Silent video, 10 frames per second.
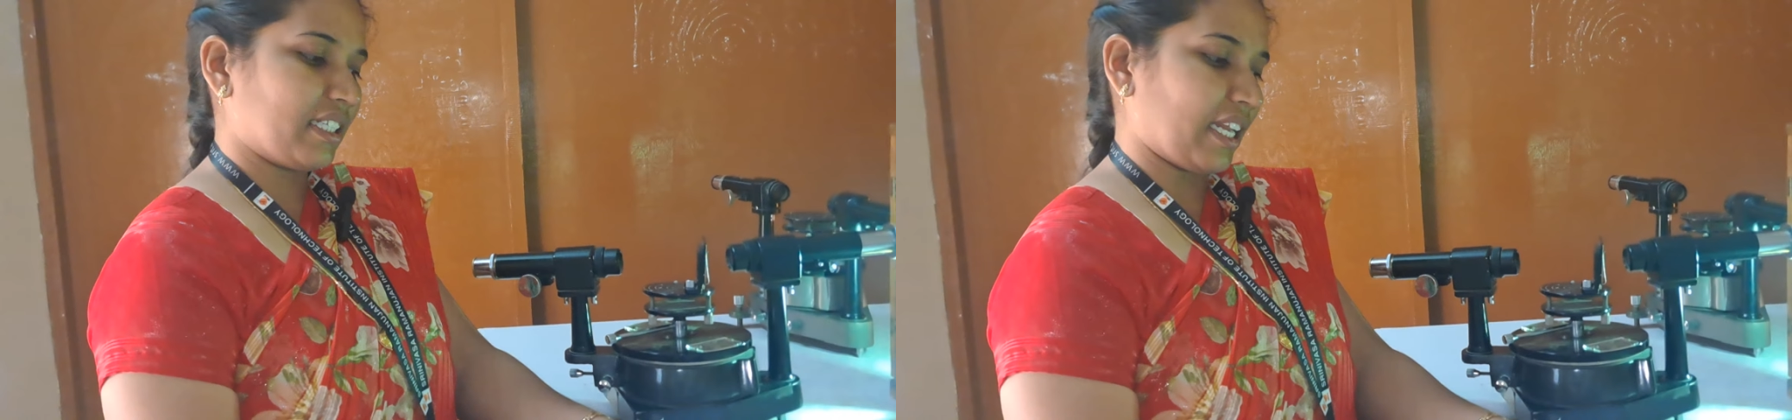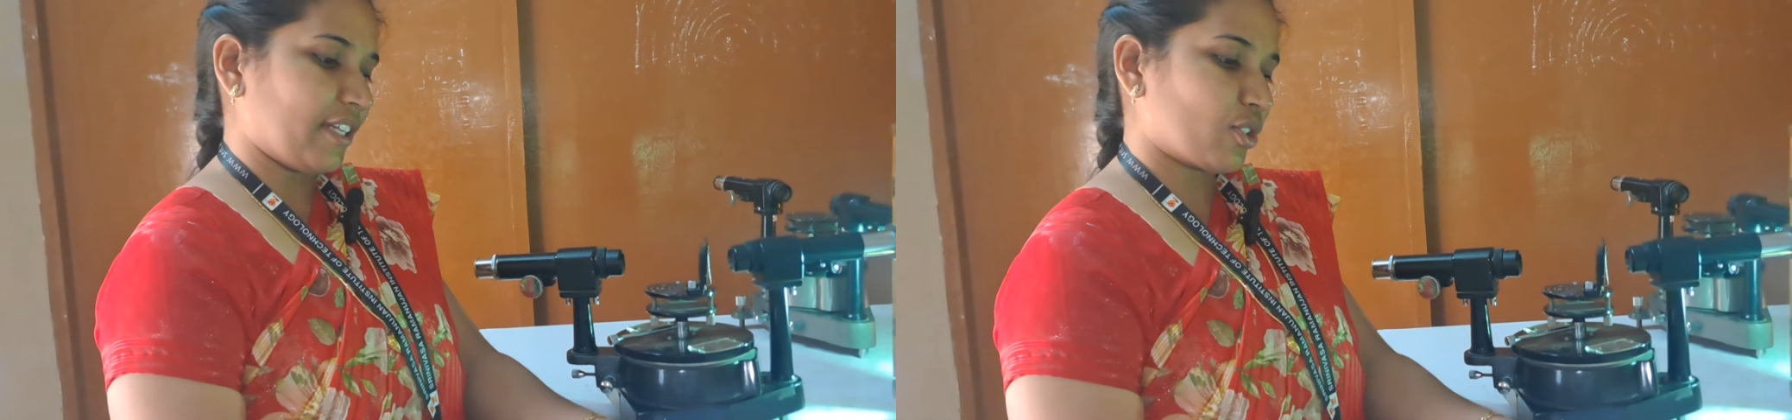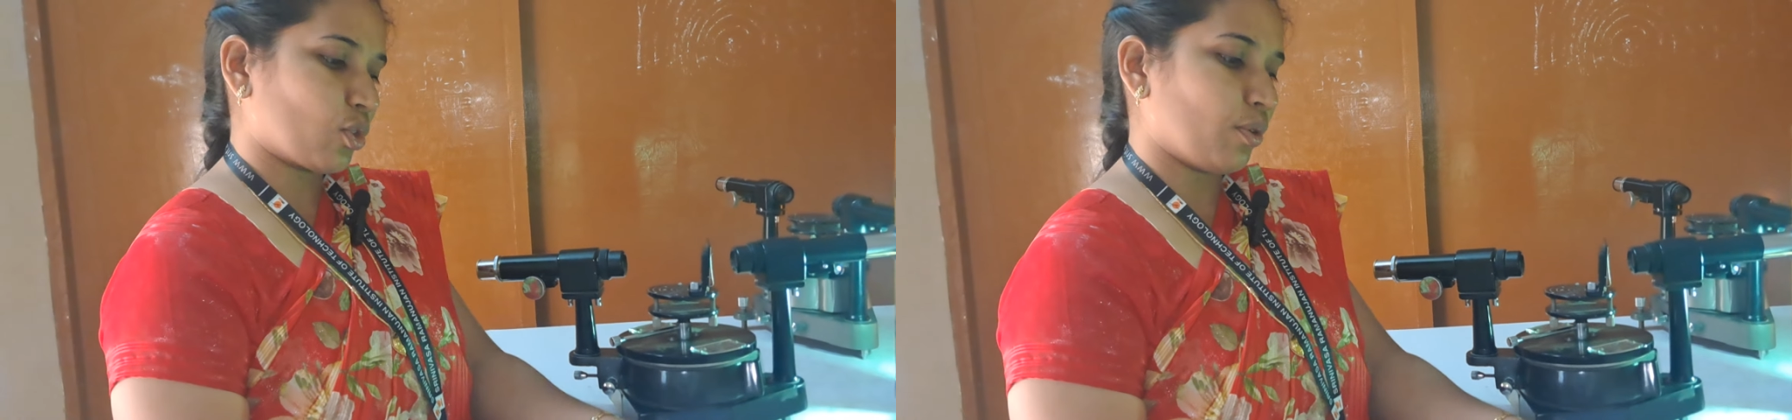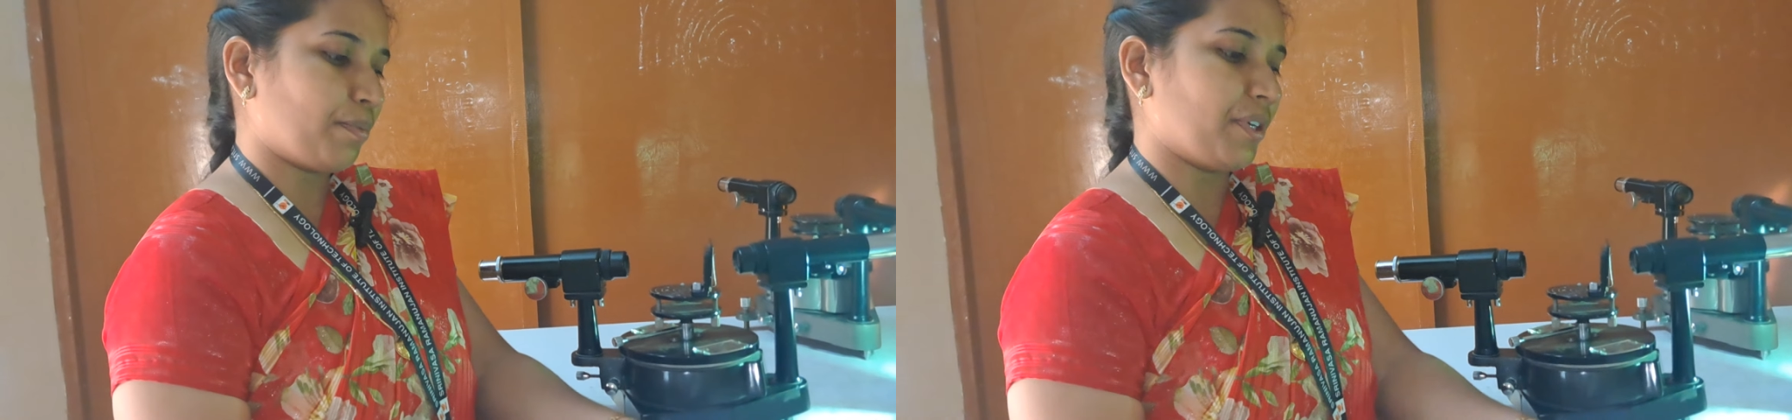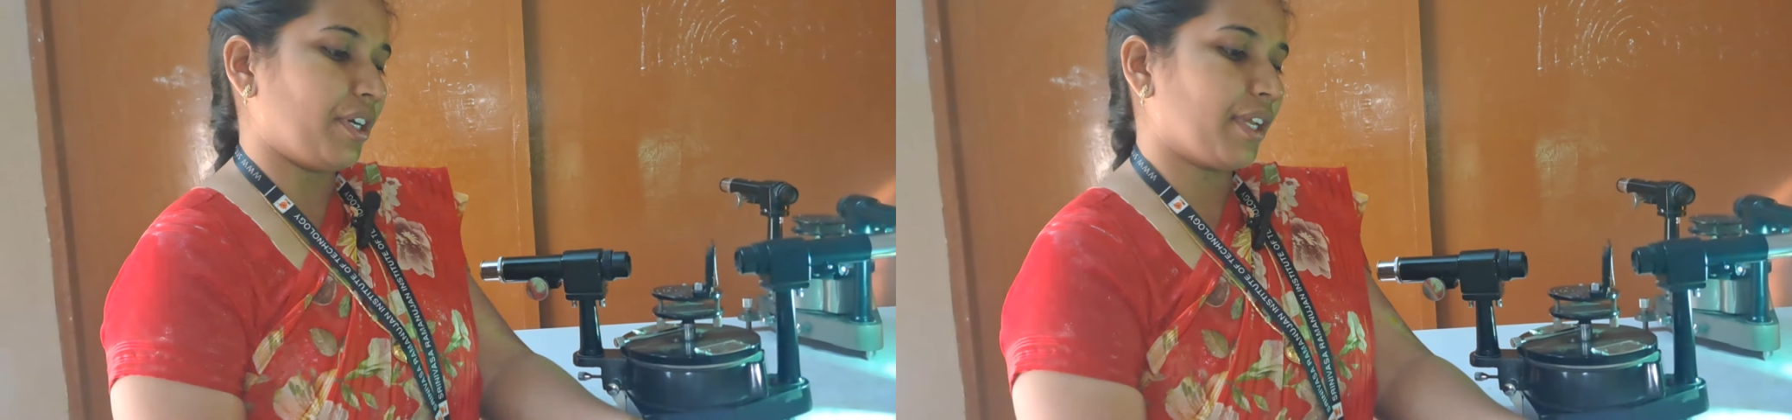
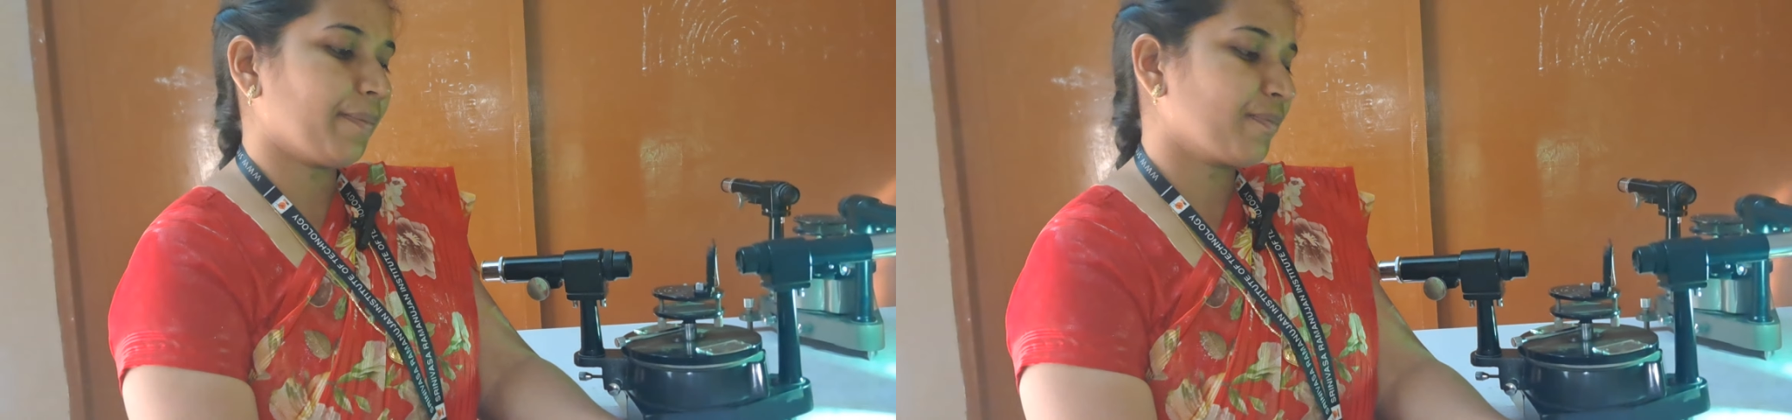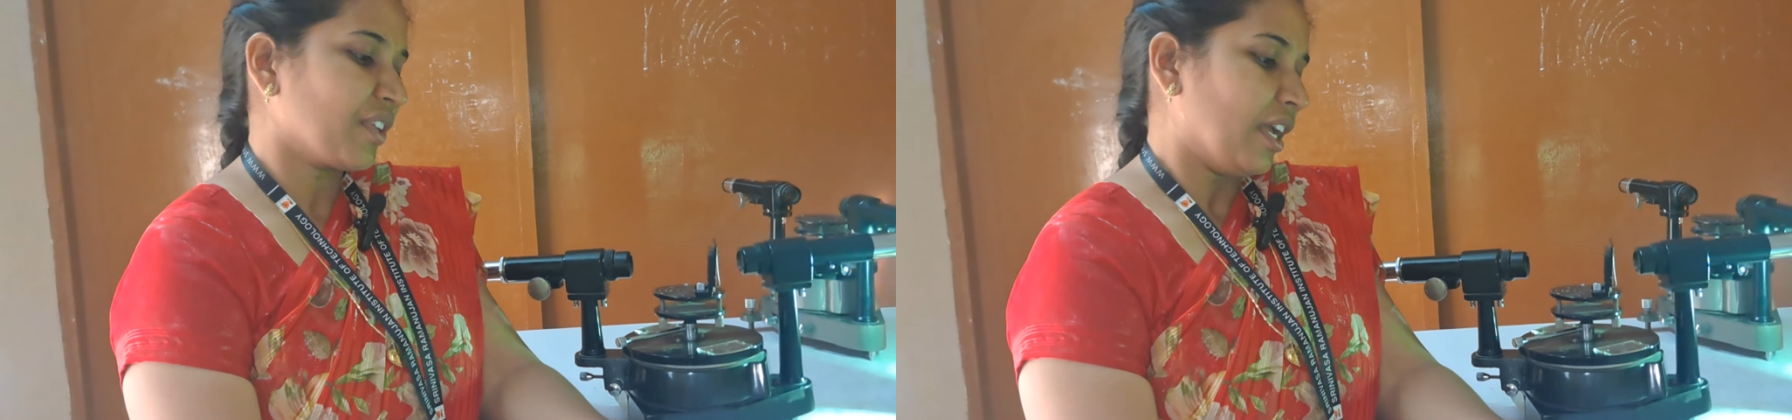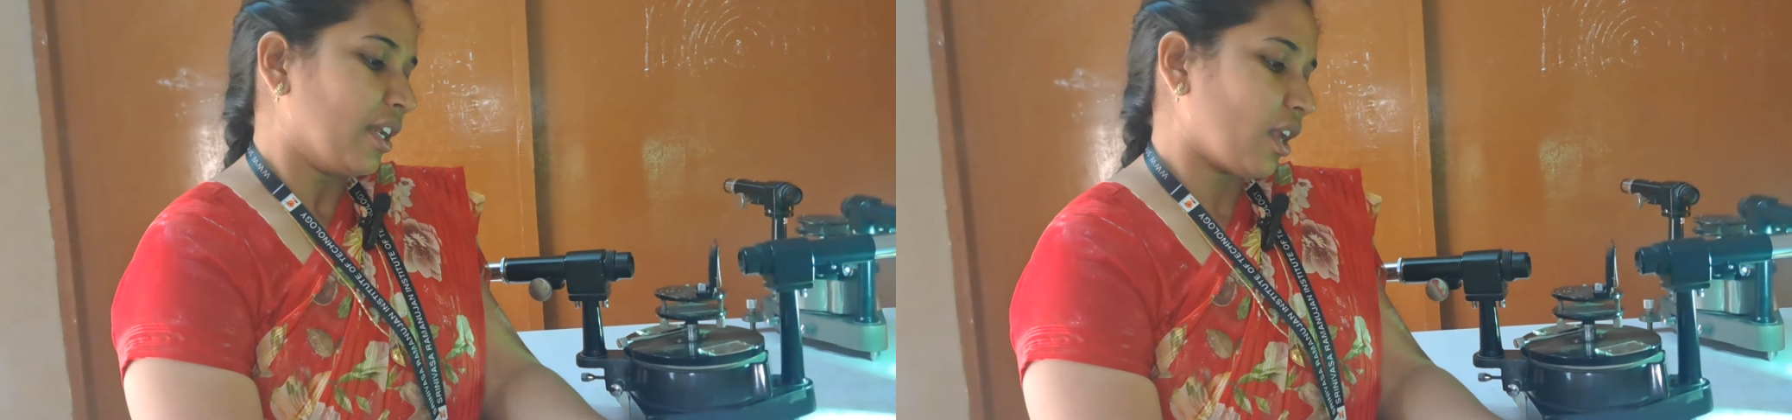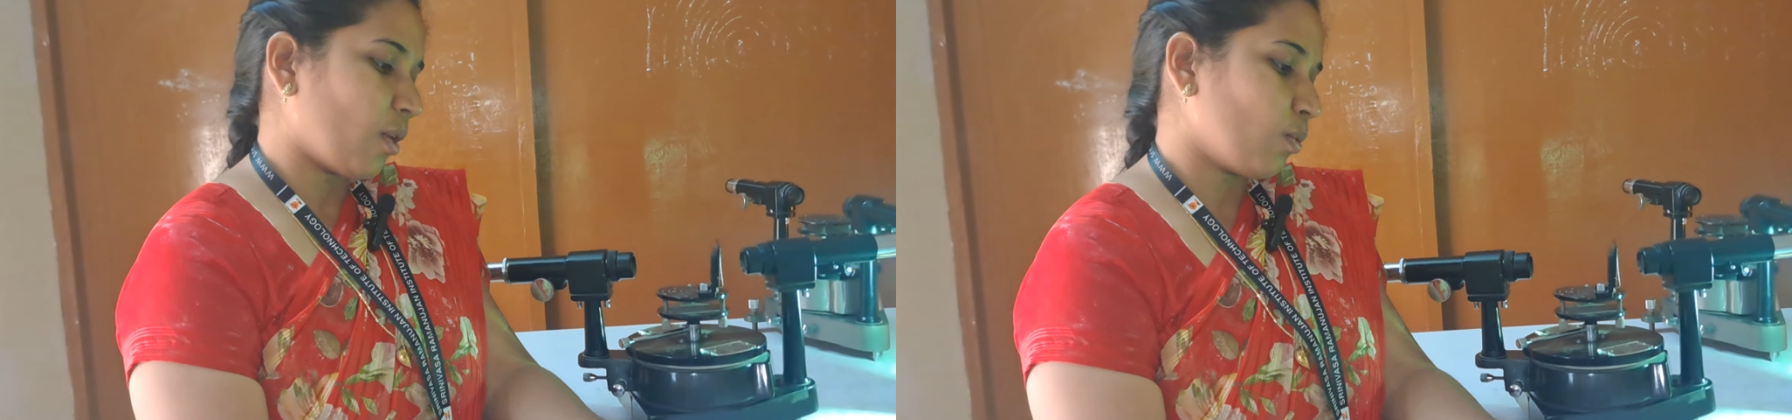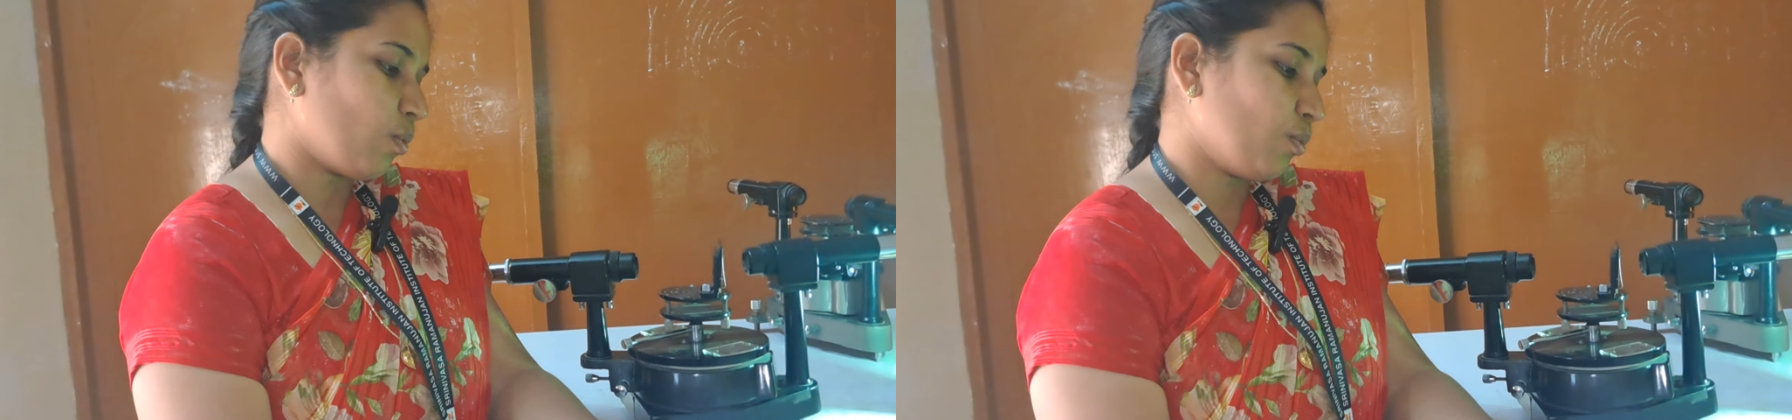telescope reading,
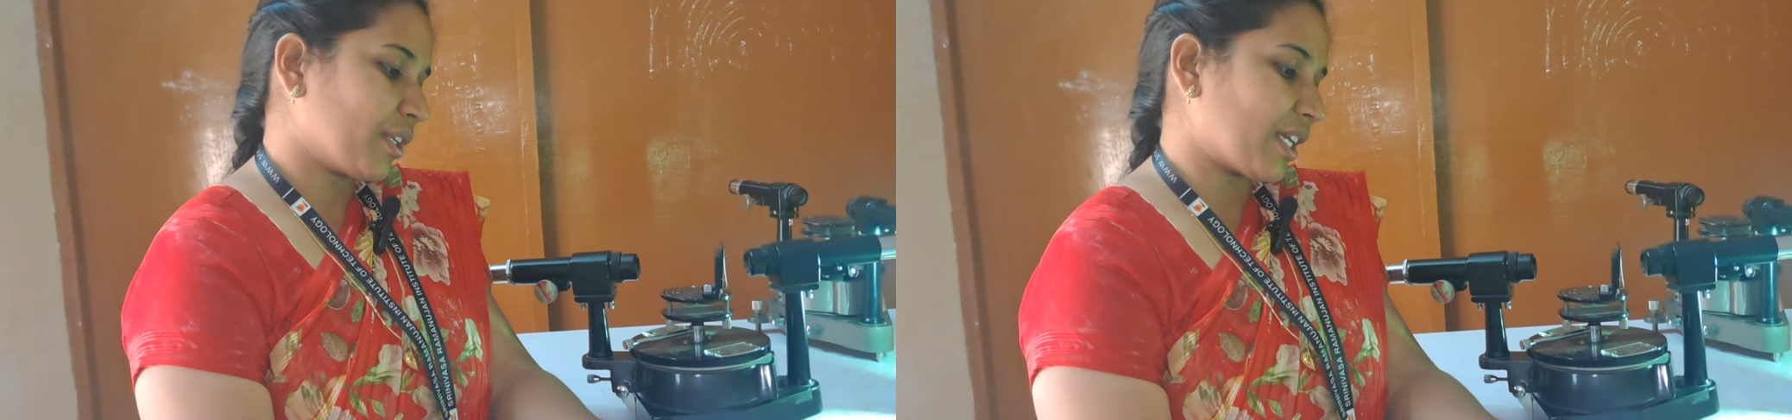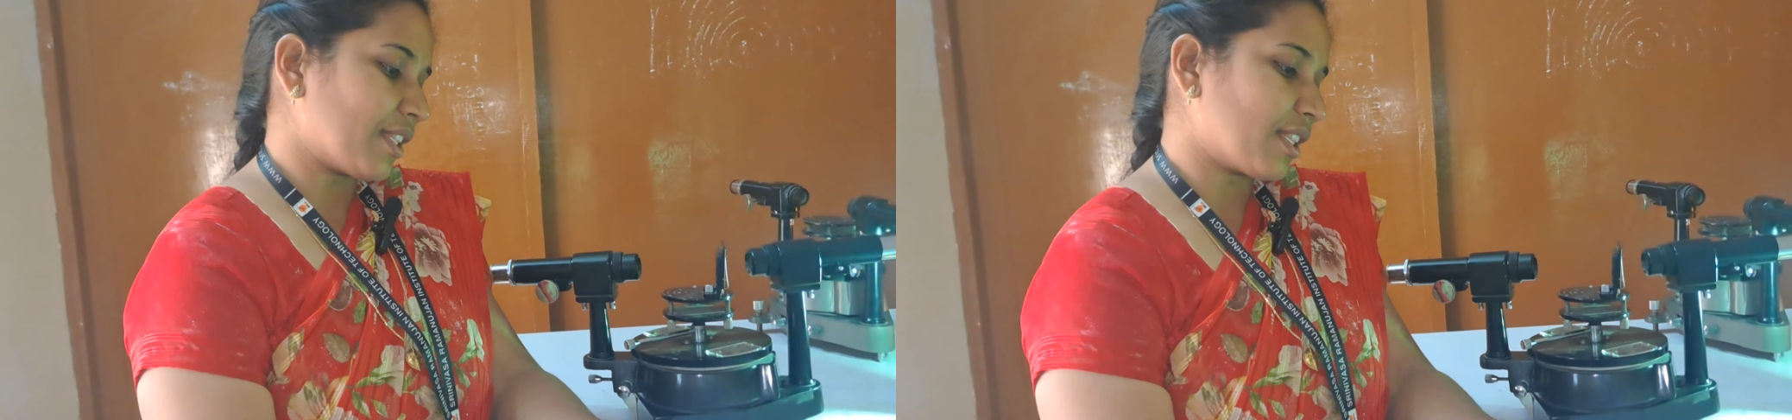now we can